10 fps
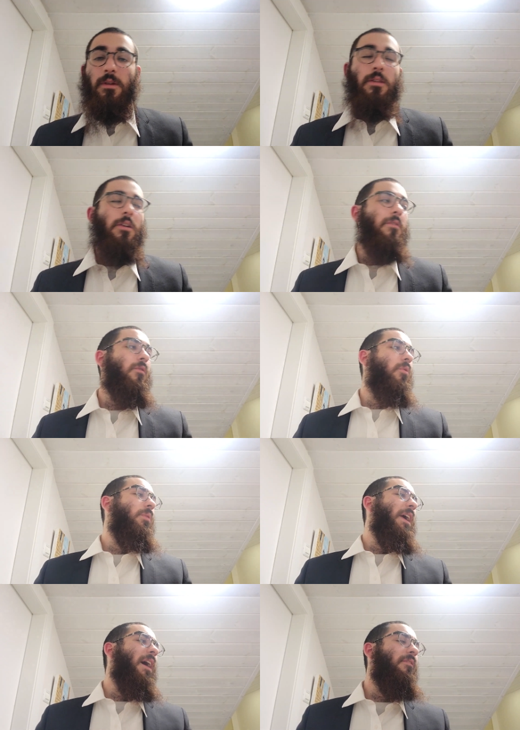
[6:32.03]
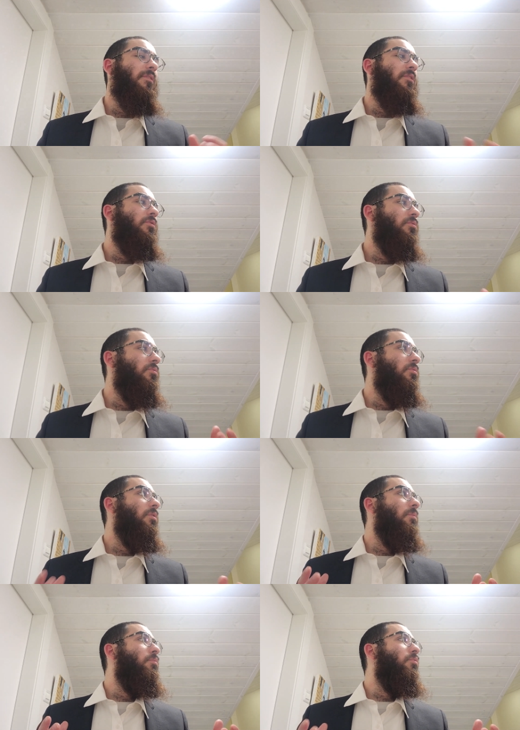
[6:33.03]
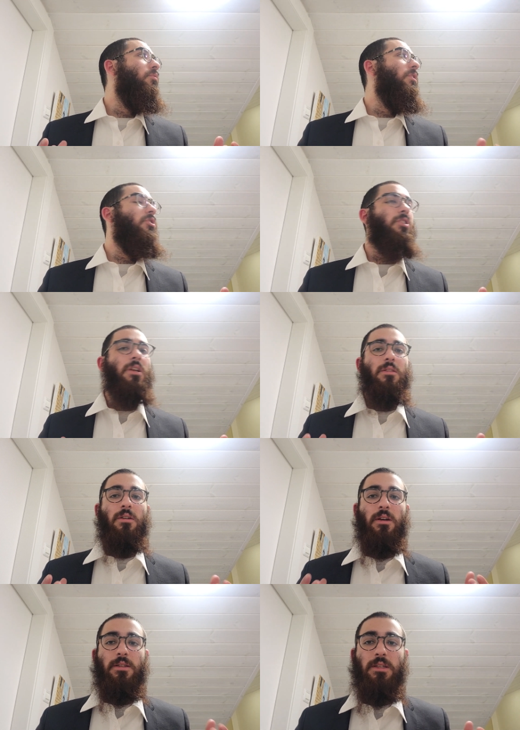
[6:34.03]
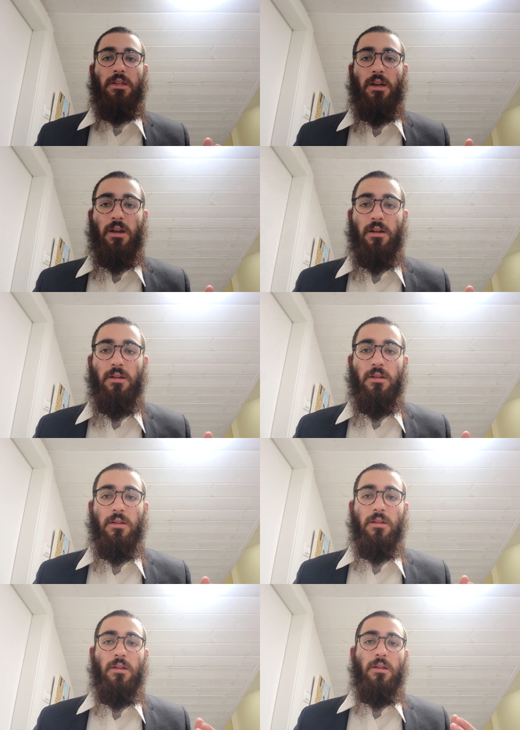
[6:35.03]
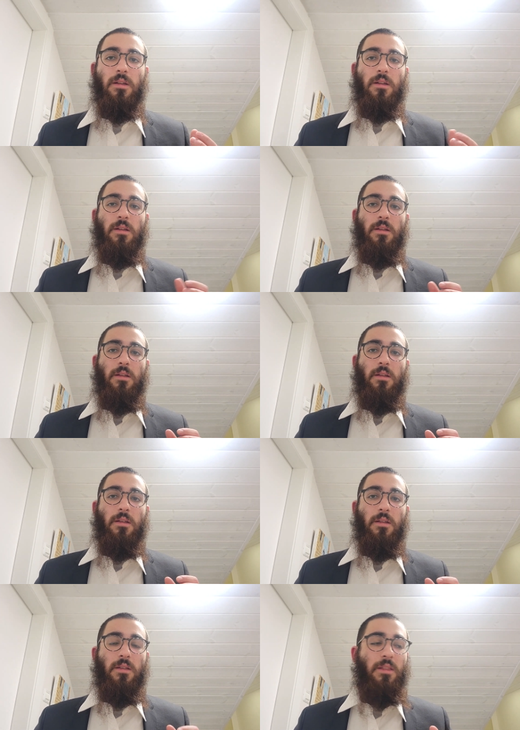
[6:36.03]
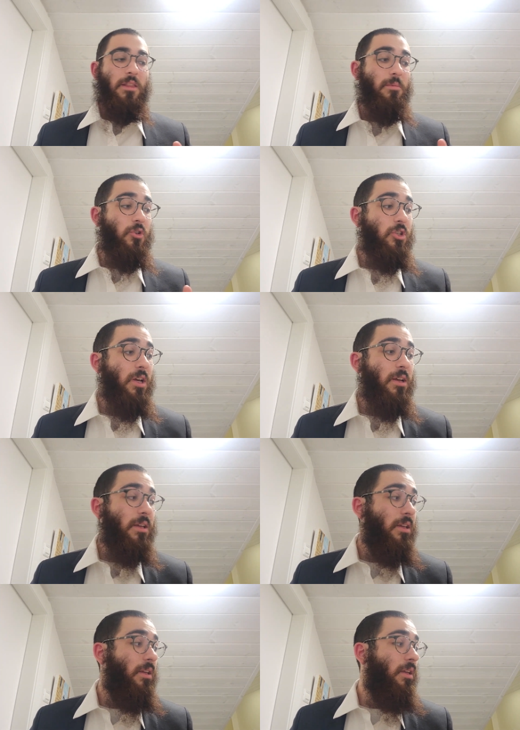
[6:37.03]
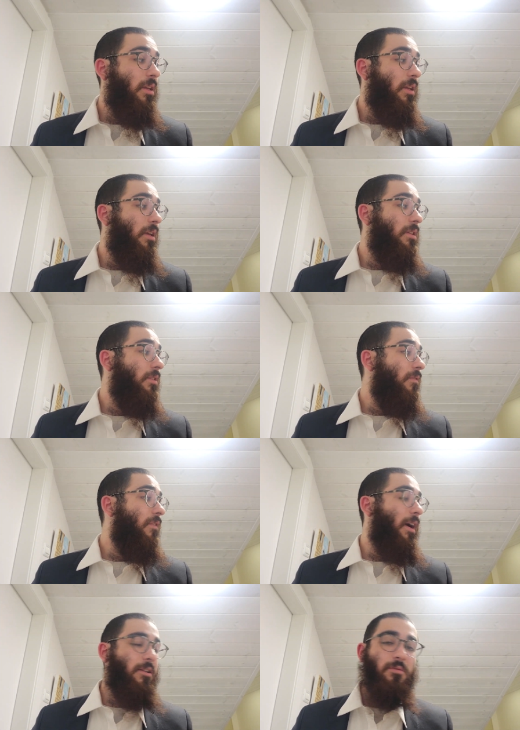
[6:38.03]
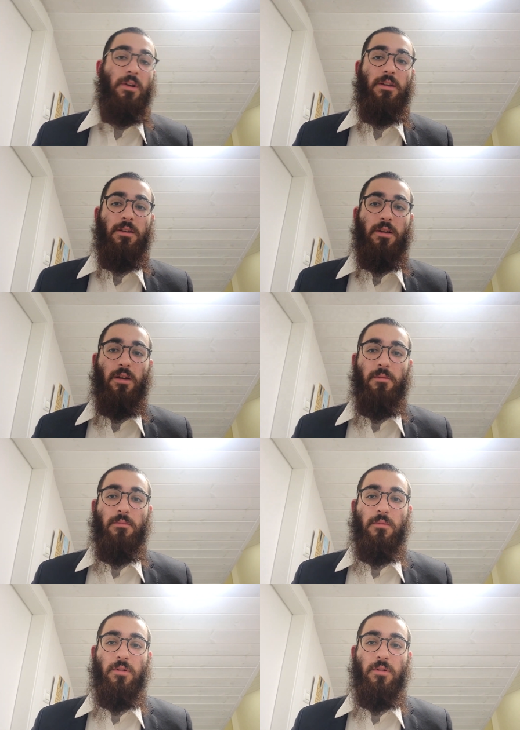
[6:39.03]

Therefore, we have to appreciate the idea that the Mashiach is in fact ready to come,